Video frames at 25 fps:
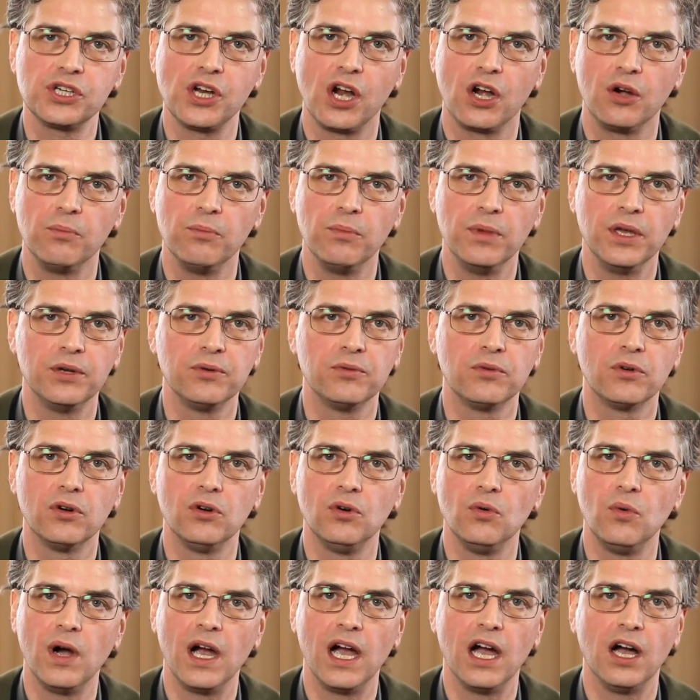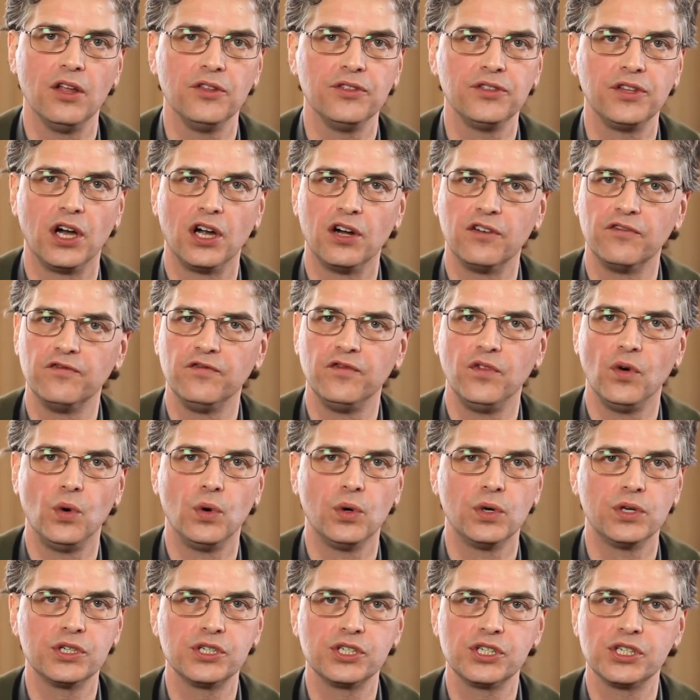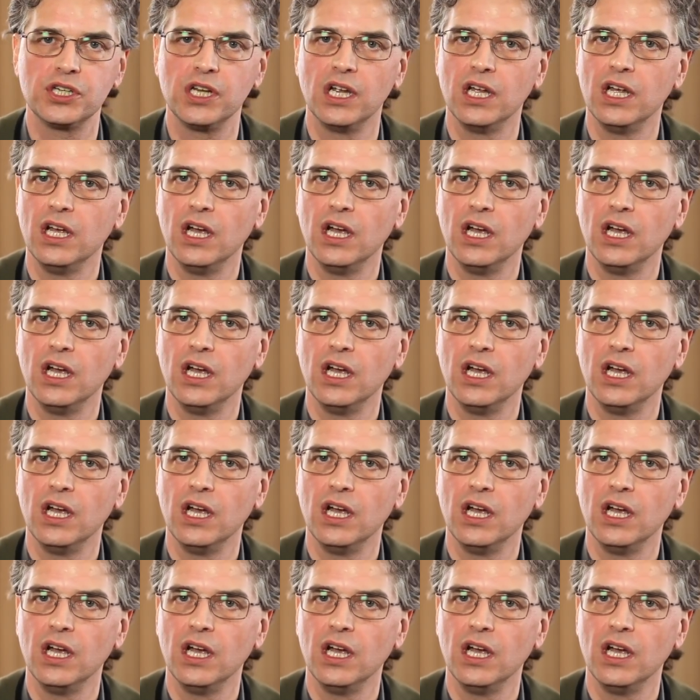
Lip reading: our mineral wealth, our force,